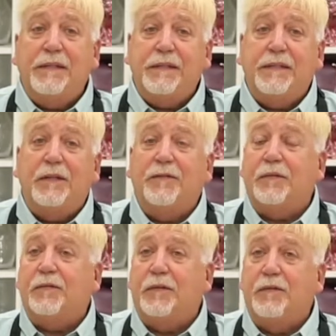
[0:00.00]
and
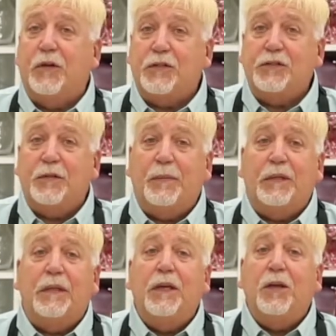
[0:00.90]
silver
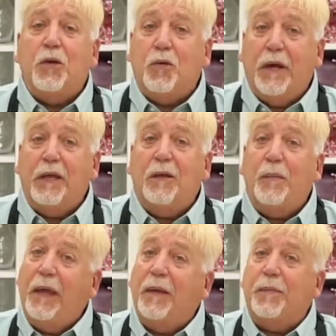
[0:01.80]
reversible crinkle
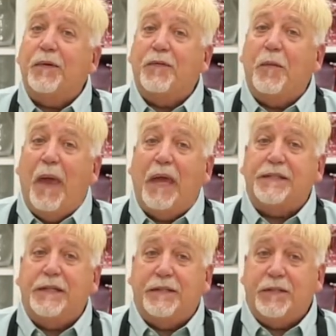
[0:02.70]
paper from
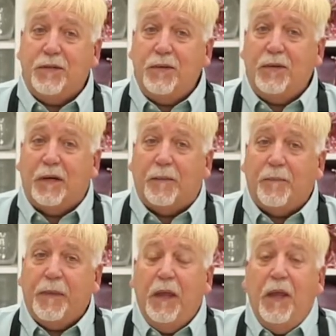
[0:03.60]
Accent Decor.
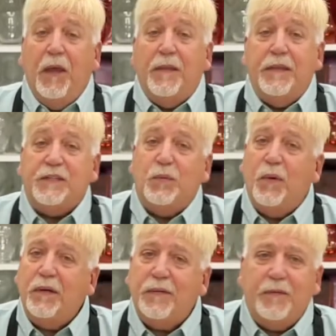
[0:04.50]
This
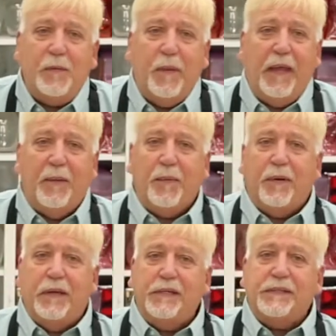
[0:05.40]
wonderful
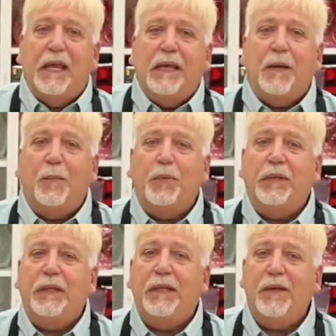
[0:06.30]
paper is
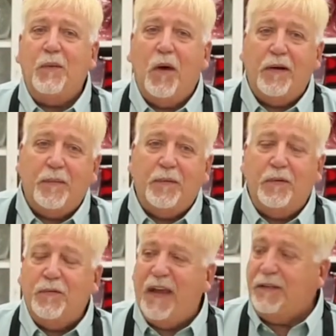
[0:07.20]
completely
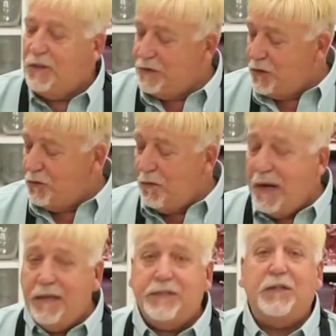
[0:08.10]
waterproof and looks
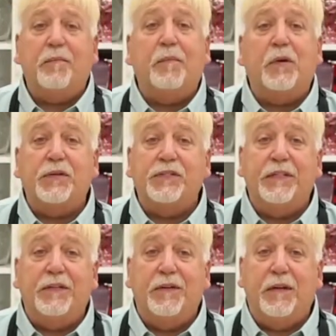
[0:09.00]
great submerged
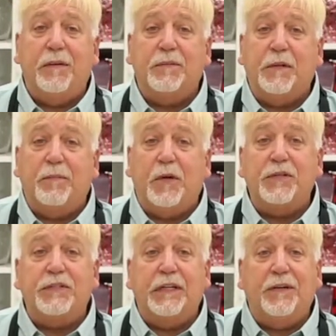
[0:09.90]

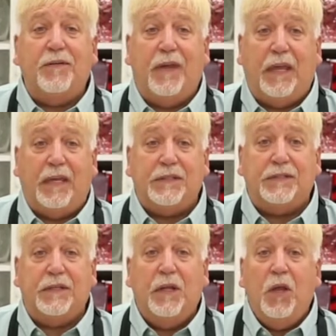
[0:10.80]
in a
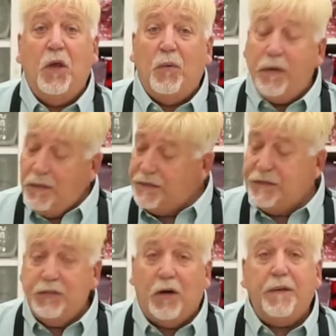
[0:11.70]
vase. We're going to
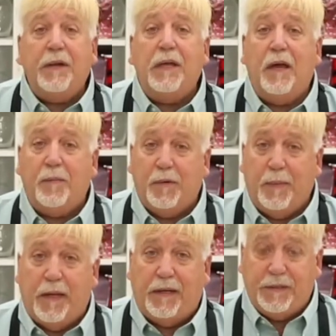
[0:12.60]
start the
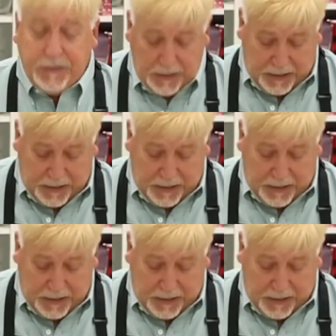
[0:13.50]
cummerbund